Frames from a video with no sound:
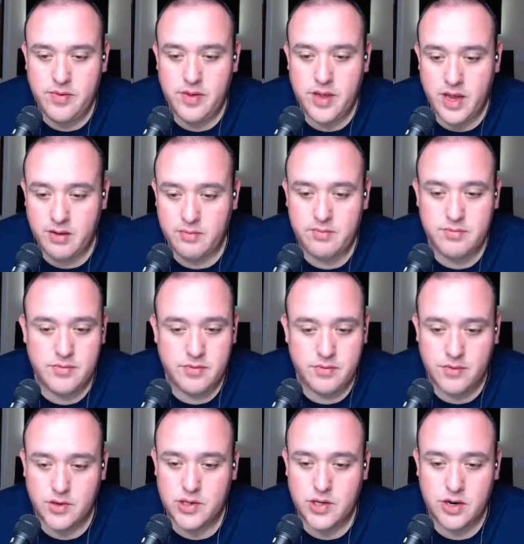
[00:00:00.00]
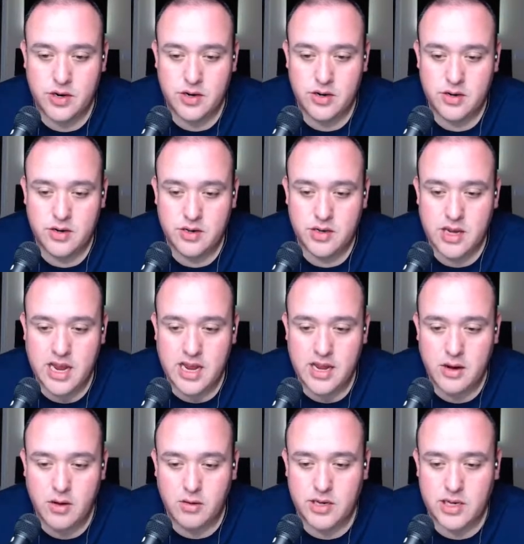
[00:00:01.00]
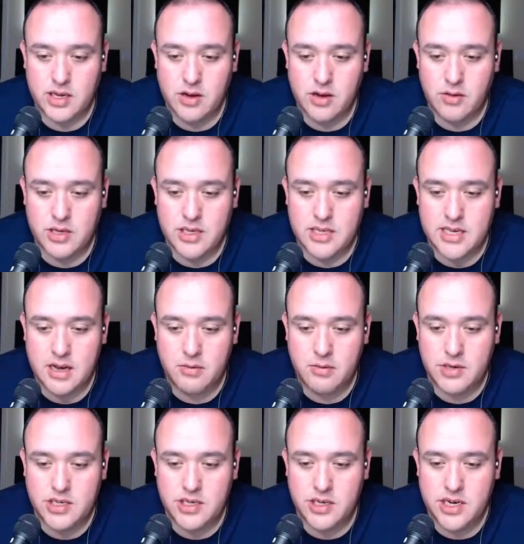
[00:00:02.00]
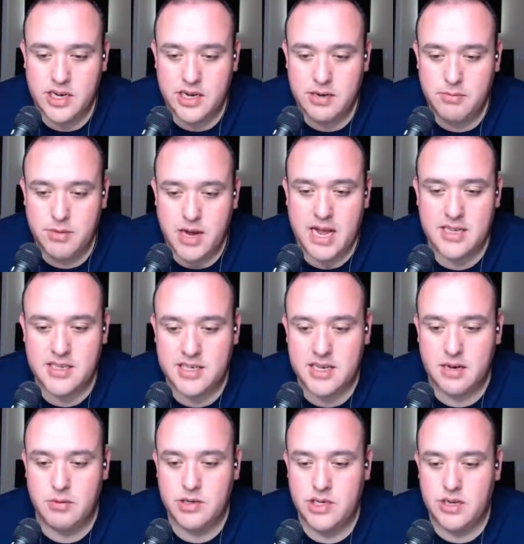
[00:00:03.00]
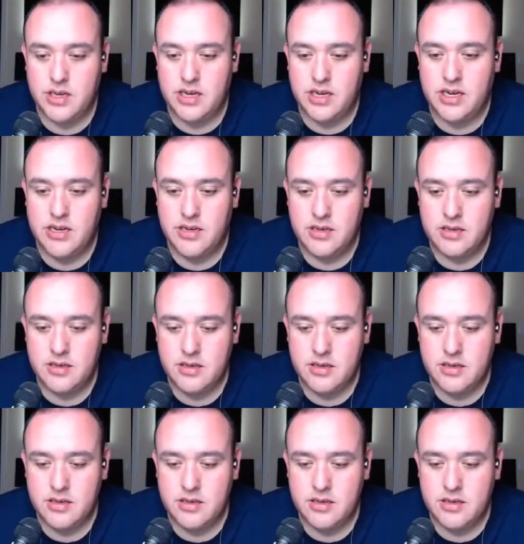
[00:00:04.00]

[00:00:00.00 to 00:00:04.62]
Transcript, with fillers: Yep, for sure. Yeah, you only yo, you only sell what you need. Buy and sell what you need.